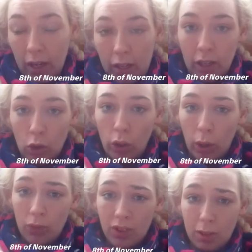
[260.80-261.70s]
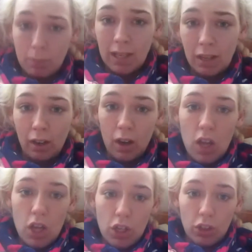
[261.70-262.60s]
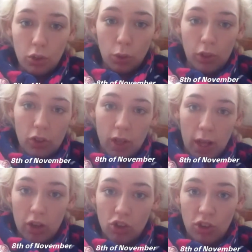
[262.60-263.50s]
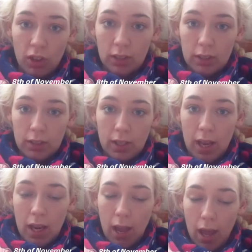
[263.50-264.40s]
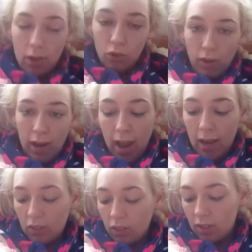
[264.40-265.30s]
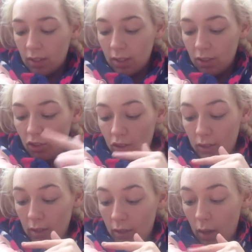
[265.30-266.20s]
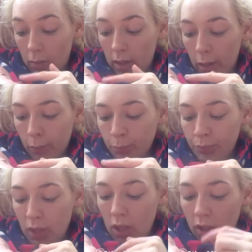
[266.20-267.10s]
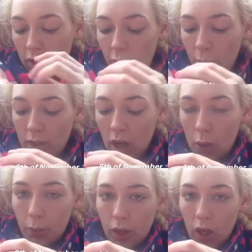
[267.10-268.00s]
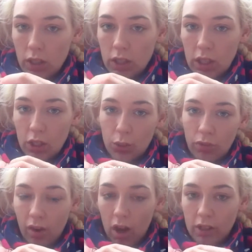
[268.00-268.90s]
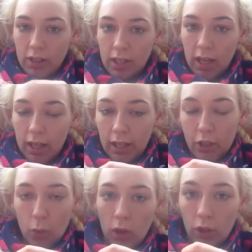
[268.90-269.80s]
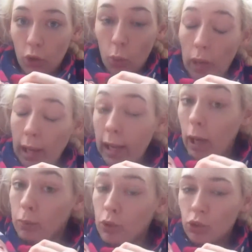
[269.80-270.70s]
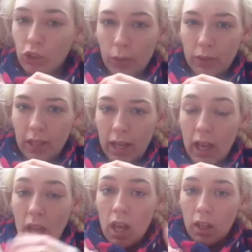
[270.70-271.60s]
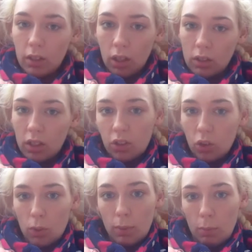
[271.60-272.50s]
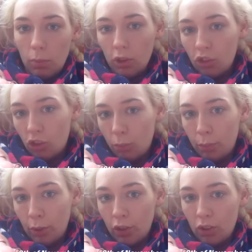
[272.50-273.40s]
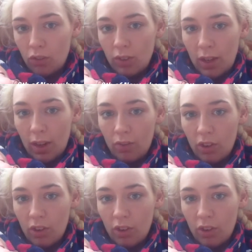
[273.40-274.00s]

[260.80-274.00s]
and I didn't go down to see him either. So I just had a chilled day and relaxed. She's staring at me now. So I thought I would continue the vlog today and let you all know what I get up to throughout the day. Not that it's going to be much, but I just feel like